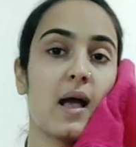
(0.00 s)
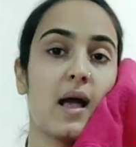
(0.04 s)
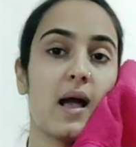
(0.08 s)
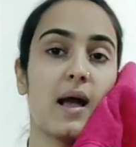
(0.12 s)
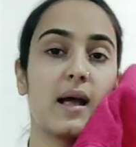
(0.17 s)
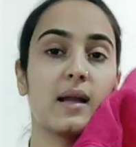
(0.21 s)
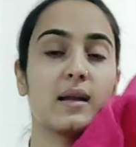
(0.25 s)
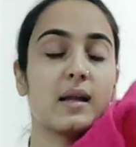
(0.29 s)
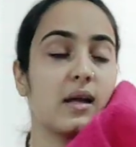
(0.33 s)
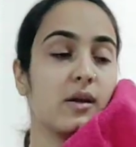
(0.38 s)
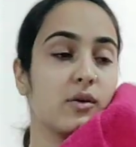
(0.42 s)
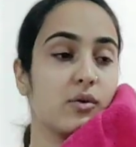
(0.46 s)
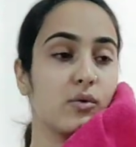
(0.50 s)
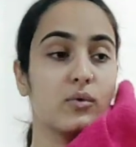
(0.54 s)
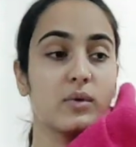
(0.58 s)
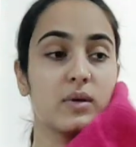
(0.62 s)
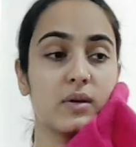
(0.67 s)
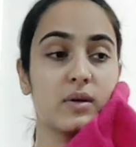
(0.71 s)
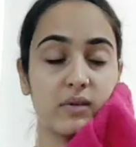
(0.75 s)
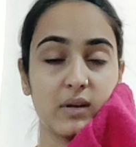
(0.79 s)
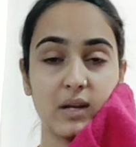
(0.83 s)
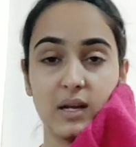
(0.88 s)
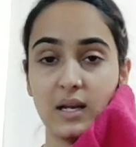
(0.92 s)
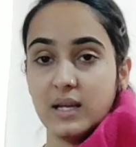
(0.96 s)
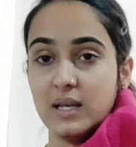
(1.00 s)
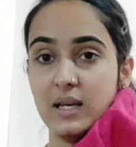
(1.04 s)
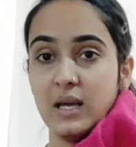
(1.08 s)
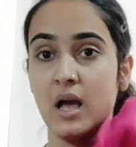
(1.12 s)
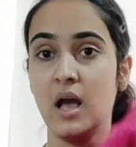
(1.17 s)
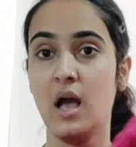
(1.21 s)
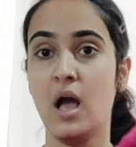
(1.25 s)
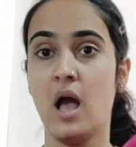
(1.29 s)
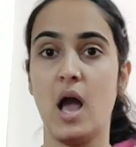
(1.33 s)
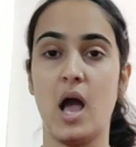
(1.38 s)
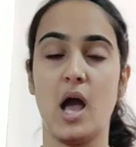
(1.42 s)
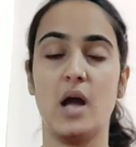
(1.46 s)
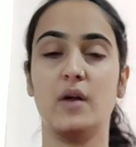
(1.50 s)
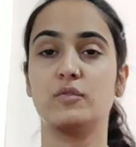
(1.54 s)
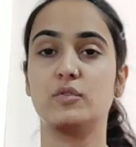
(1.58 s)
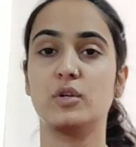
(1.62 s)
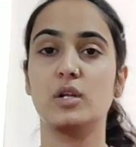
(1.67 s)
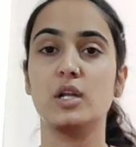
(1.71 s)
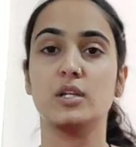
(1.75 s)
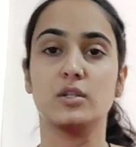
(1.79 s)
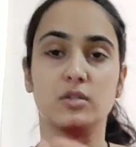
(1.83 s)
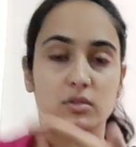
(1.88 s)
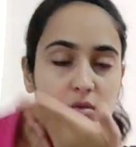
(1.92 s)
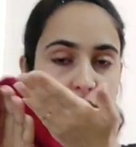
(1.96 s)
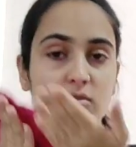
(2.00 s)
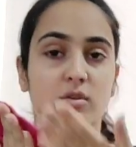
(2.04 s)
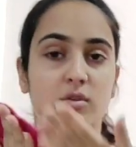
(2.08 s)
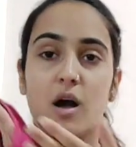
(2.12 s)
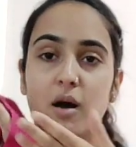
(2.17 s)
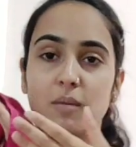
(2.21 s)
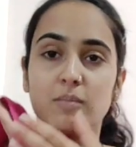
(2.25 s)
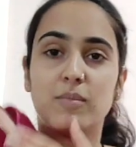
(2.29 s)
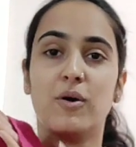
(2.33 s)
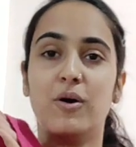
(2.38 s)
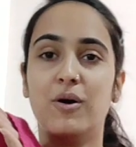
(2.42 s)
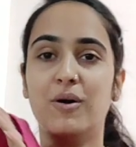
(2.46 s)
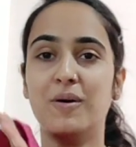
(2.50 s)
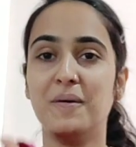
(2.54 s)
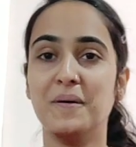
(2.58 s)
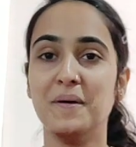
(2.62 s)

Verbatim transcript: and I don't really have to like rub.